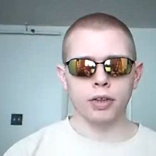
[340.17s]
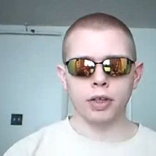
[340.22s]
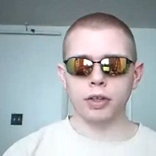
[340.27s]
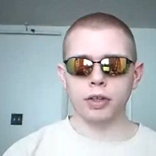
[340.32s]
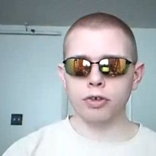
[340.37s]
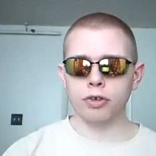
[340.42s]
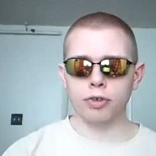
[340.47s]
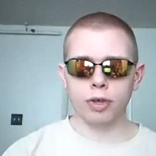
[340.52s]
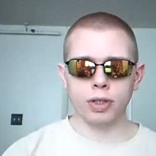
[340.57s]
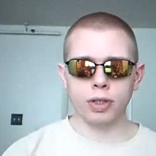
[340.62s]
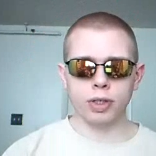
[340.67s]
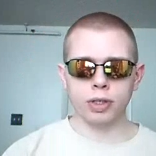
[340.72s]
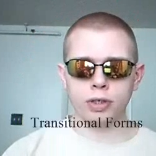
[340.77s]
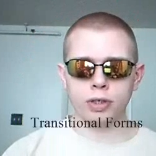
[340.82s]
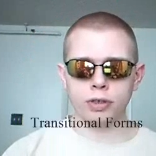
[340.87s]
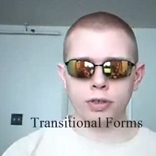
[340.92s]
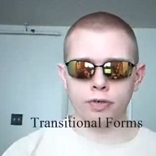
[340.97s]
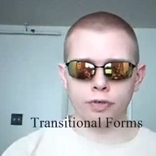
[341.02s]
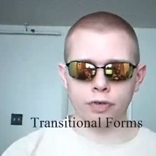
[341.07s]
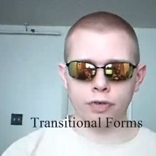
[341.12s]
Then there are
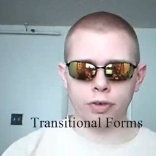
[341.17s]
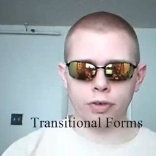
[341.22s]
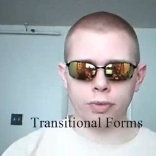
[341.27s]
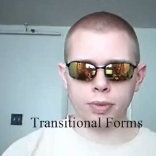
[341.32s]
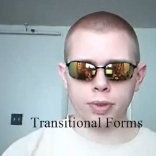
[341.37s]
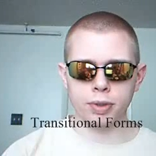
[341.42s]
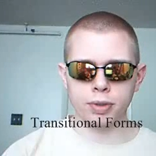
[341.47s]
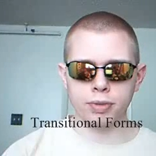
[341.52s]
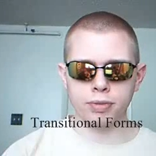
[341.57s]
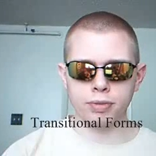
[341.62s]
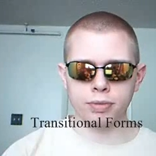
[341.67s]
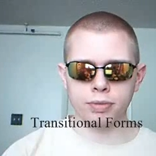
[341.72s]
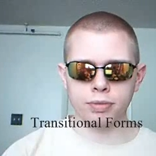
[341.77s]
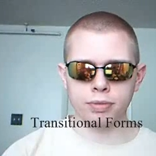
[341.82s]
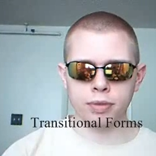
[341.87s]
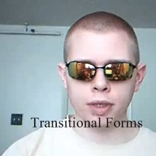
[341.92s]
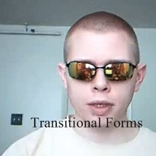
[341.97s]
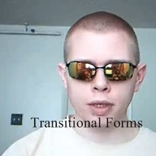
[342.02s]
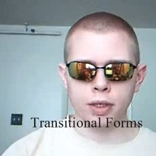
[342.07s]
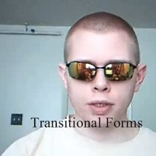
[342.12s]
transitional forms.
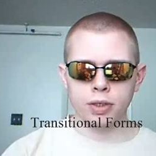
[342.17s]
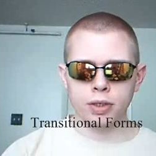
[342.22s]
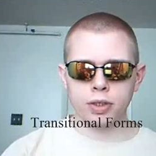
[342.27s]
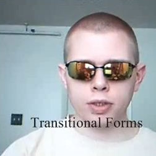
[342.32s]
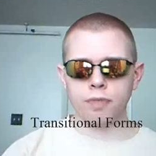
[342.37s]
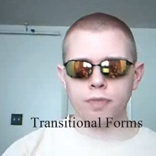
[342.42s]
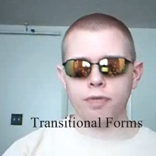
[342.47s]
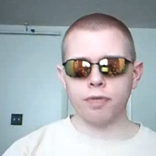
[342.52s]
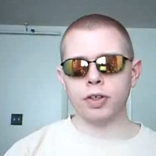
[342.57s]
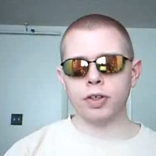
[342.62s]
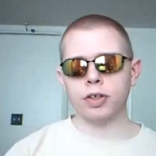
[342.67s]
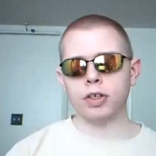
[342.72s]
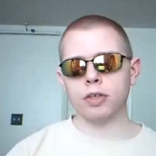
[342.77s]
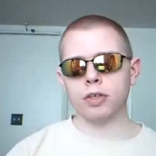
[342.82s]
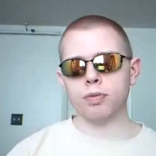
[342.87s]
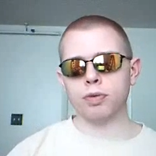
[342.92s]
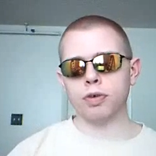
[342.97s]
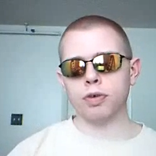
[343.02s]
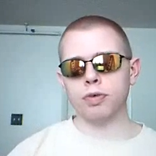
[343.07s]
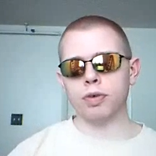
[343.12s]
Some fall under
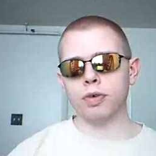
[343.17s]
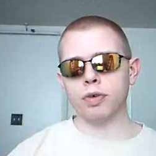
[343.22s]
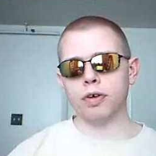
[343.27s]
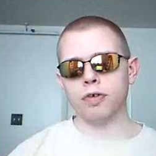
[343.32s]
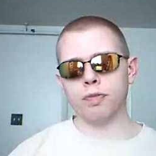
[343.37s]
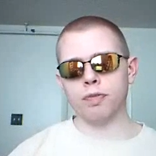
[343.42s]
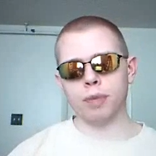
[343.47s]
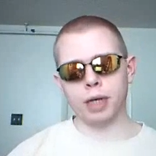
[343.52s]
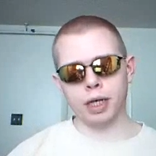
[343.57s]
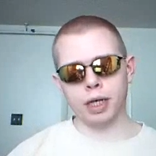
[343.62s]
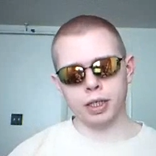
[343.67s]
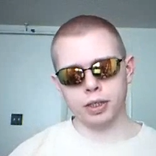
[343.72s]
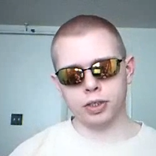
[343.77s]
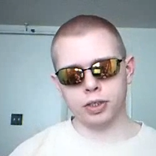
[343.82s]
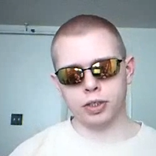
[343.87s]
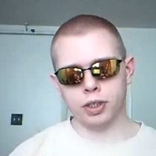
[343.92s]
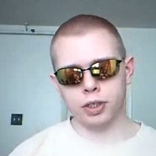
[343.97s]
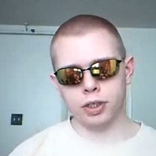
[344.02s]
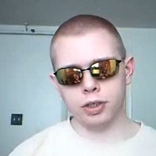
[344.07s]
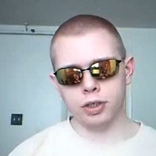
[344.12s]
the purview of
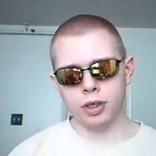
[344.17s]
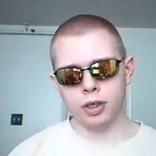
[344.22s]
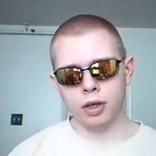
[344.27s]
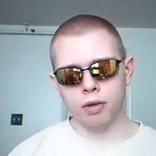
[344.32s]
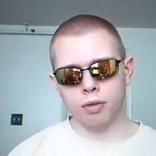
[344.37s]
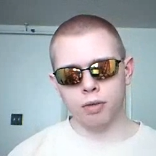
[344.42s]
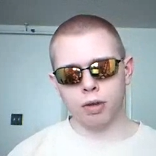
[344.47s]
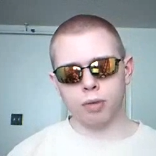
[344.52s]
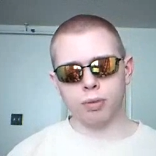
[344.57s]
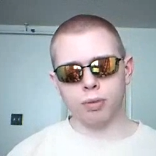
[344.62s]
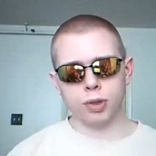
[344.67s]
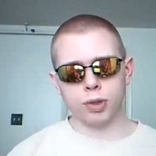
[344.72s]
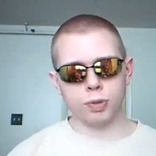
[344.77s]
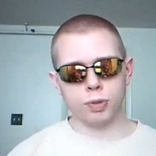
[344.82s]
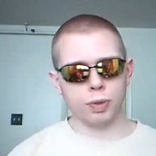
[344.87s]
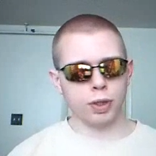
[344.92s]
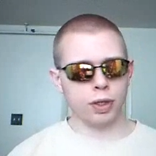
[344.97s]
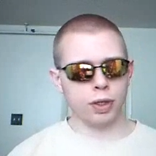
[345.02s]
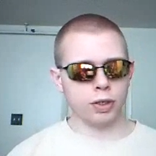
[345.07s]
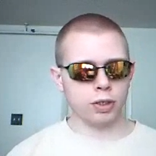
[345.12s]
biology, while
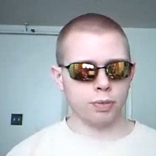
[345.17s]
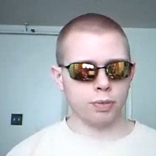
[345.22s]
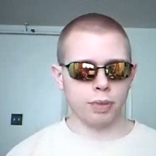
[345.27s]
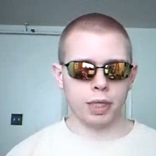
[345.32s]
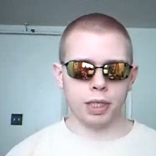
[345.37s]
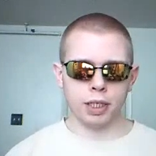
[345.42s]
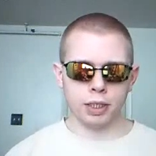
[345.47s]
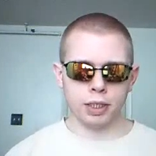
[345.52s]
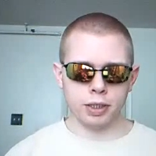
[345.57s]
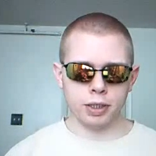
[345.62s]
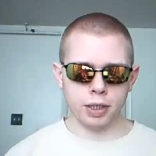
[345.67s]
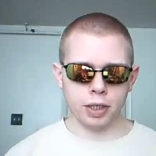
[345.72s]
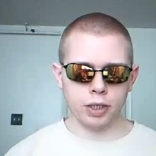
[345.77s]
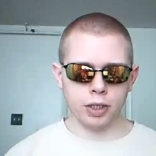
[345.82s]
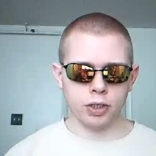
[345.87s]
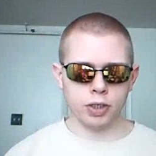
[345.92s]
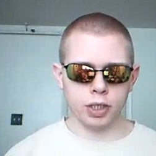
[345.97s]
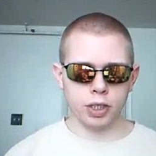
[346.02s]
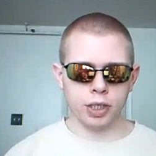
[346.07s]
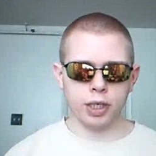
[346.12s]
most belong to
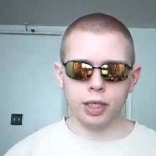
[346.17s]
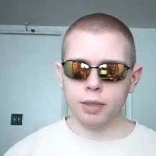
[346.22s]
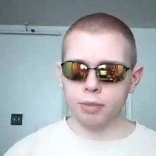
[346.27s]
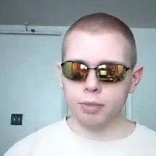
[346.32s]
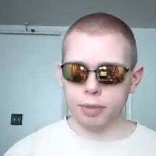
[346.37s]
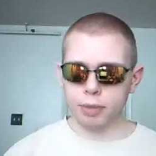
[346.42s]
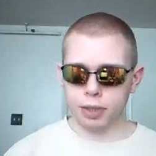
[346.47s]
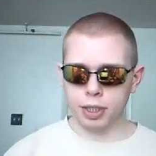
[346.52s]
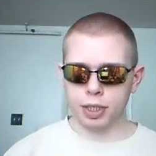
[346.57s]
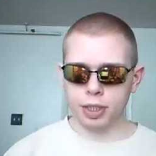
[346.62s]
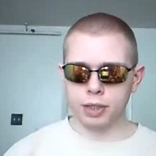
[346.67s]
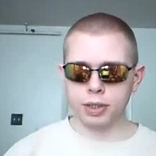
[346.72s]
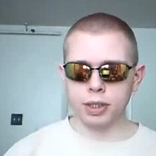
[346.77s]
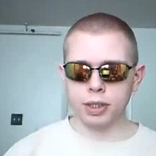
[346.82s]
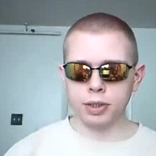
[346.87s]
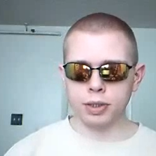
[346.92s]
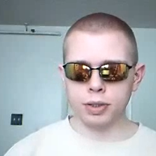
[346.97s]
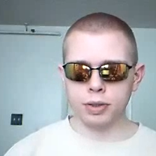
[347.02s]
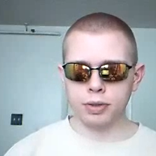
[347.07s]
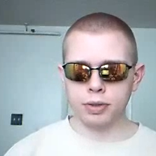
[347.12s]
paleontology, but they
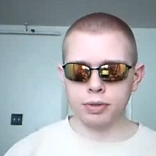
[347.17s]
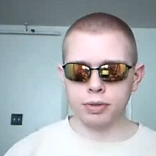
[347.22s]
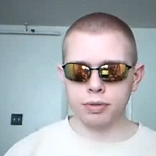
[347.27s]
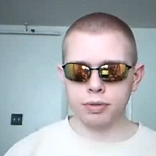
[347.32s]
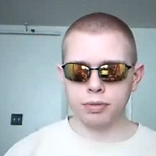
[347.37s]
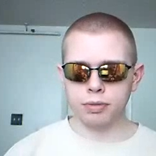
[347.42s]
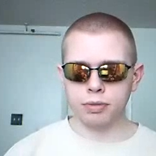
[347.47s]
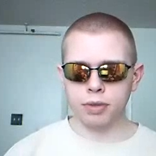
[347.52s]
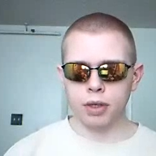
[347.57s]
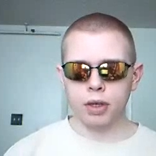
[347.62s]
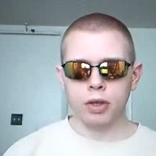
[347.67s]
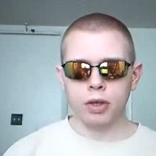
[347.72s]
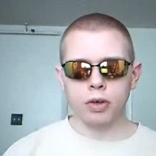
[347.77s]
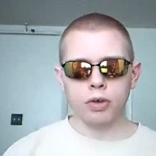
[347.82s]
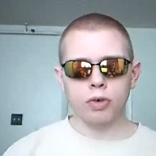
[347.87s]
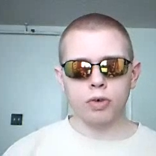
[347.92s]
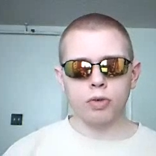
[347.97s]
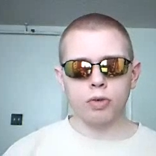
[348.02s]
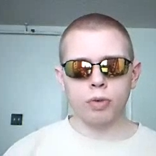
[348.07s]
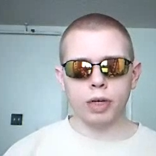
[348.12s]
exist.
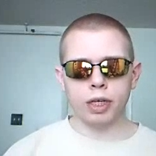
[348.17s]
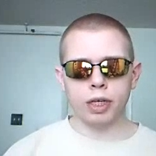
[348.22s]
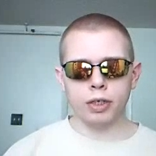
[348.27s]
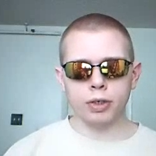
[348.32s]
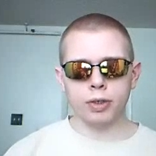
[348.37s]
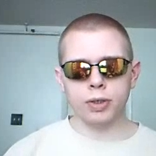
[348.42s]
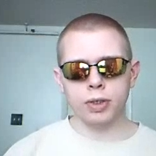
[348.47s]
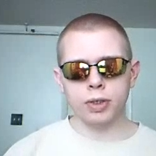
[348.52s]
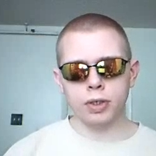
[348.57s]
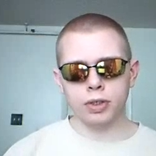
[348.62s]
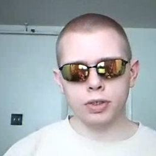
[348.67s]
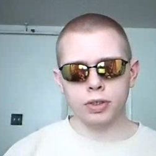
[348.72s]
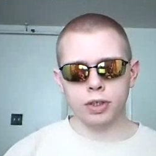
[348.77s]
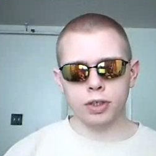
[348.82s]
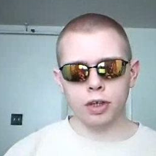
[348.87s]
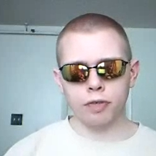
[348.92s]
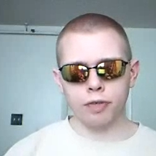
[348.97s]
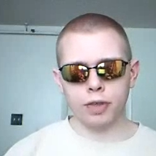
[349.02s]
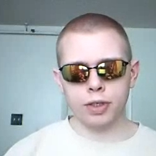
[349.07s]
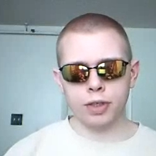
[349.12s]
Whales,
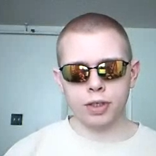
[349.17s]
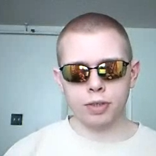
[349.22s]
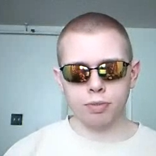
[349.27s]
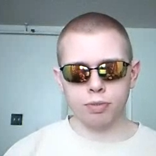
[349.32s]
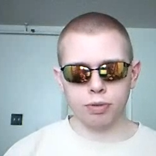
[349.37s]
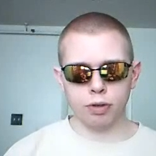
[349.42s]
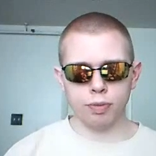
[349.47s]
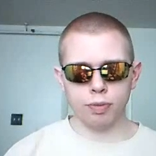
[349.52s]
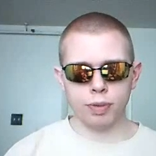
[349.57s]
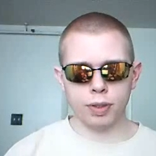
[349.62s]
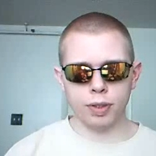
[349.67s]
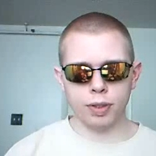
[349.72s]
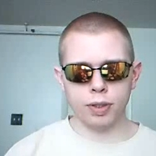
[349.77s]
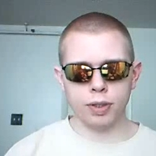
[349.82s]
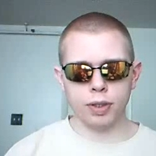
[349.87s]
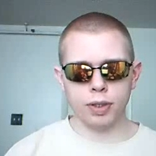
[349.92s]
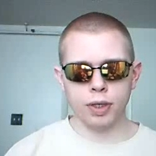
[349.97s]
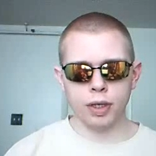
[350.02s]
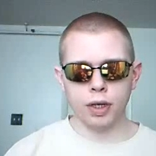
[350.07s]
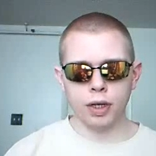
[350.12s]
dolphins, and
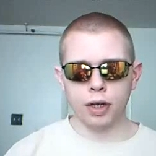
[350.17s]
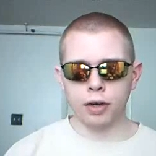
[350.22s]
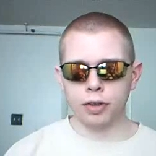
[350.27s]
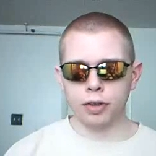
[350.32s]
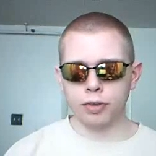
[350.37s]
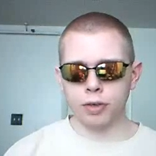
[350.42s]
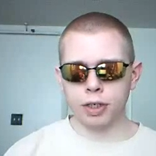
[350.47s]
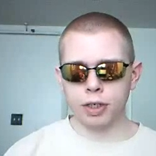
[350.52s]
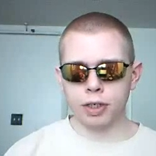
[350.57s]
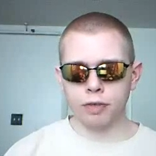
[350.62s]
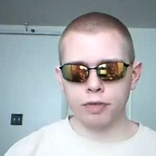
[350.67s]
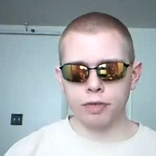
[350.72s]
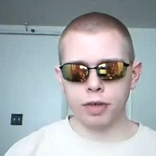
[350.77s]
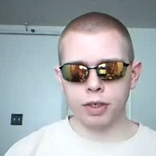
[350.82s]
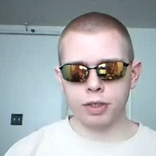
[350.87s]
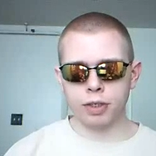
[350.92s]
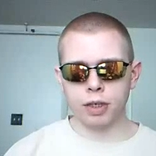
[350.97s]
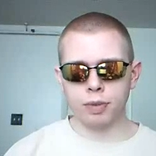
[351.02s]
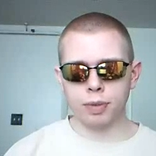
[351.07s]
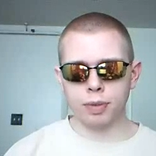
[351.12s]
porpoises are three
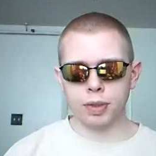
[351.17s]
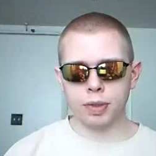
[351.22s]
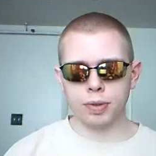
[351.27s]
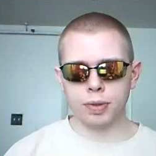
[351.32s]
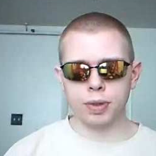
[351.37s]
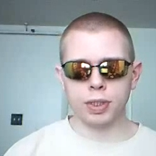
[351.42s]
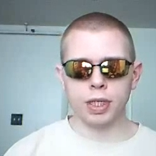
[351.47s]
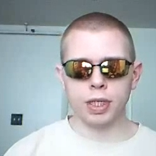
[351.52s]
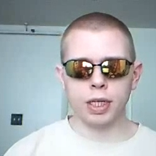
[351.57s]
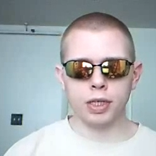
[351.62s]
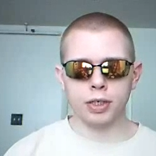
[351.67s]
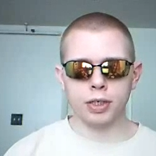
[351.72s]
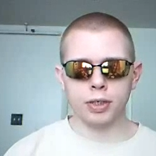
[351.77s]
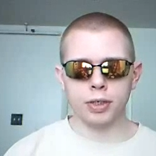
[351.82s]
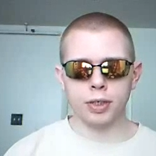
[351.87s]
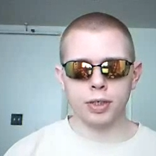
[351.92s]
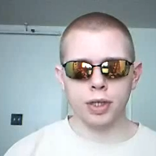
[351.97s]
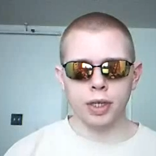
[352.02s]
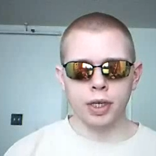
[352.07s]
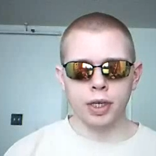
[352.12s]
different examples of
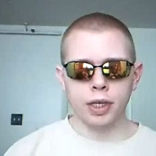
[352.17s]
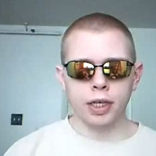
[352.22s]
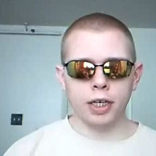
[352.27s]
cetaceans,